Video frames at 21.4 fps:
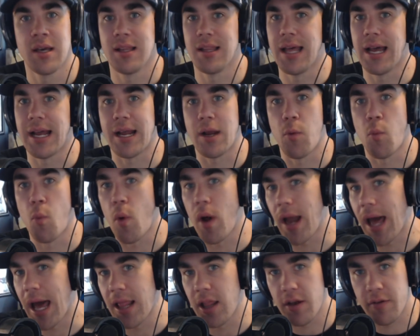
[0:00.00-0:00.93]
like
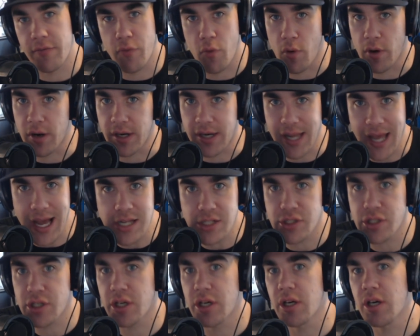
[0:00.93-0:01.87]
what I look for in
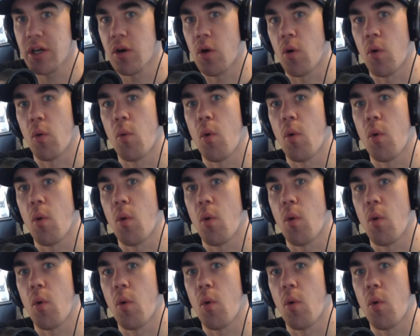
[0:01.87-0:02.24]
catcher or,